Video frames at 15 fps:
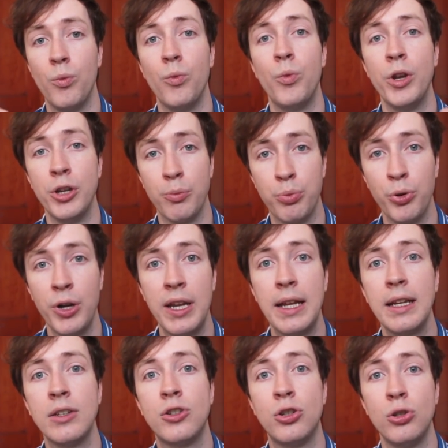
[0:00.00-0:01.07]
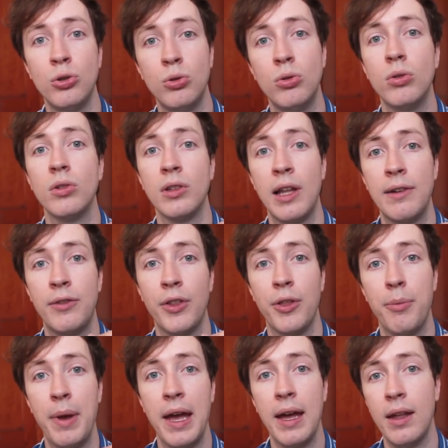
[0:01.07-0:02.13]
when you're printing to level
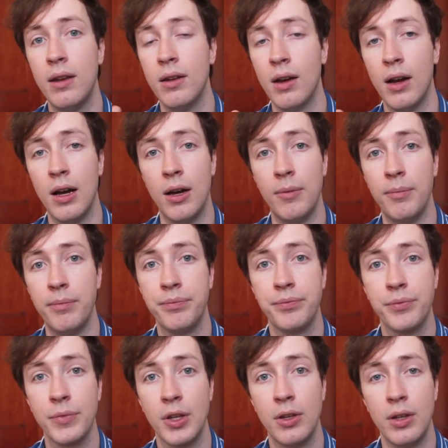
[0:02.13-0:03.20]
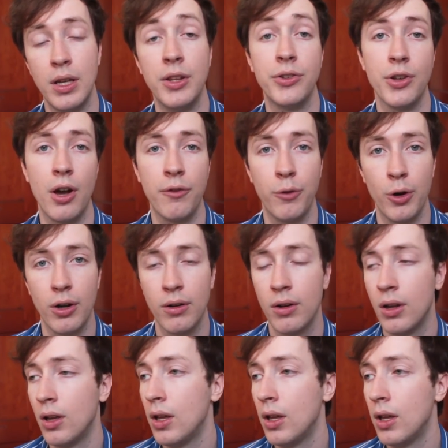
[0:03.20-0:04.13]
the bed um, in software.